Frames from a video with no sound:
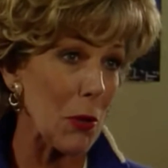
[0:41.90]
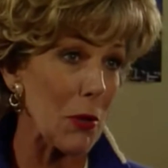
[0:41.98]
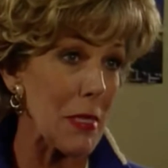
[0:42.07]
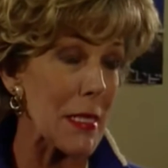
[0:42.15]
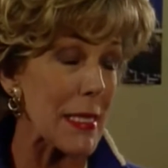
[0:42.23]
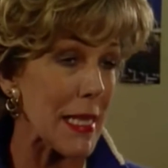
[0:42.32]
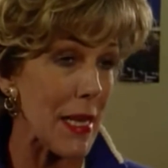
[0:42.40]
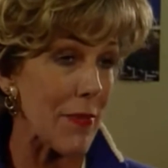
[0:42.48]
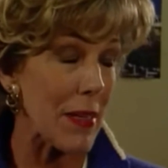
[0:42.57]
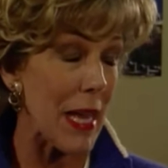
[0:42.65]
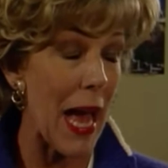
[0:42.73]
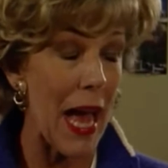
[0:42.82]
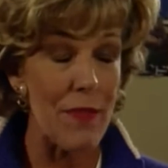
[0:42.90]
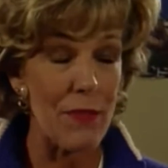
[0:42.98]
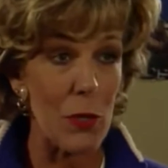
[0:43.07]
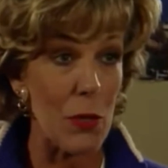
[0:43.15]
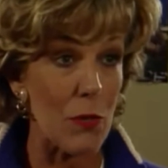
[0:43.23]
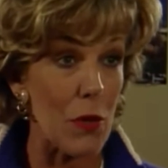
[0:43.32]
Stephen, I
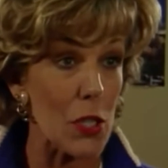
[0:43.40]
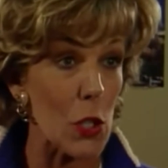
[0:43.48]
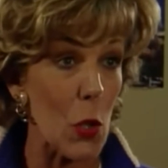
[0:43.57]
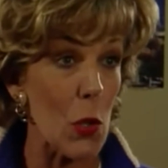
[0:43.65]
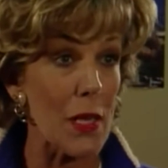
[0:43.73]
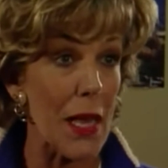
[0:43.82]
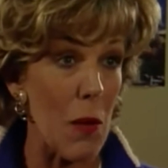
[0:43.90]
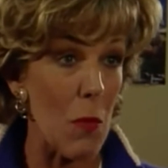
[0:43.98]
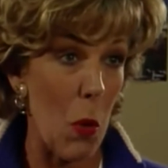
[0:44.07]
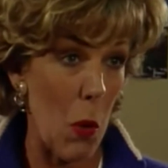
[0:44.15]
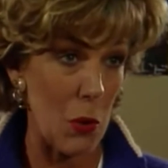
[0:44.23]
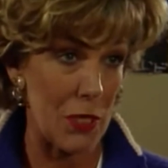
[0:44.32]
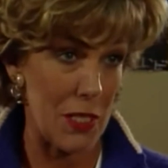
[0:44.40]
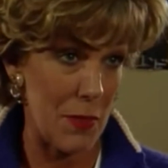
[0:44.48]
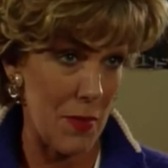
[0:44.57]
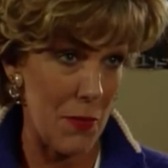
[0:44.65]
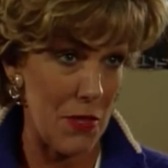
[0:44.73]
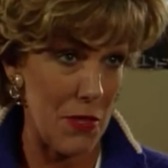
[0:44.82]
flew across all that water to
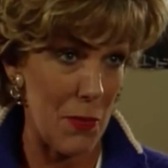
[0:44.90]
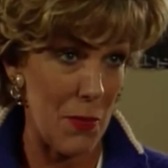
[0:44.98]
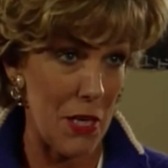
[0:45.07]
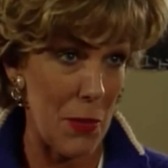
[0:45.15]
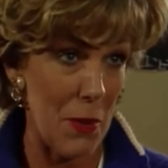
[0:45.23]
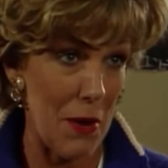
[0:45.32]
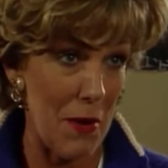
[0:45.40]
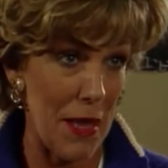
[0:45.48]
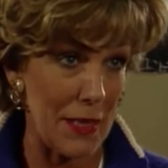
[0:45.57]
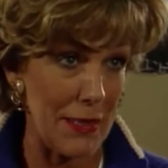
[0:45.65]
be with you when you were ill.